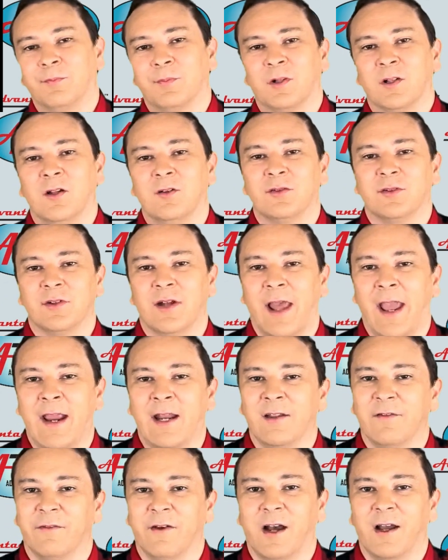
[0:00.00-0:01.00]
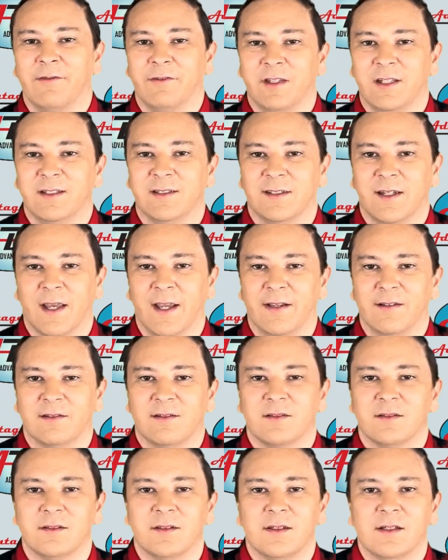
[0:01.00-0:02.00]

Closer to 85 these days.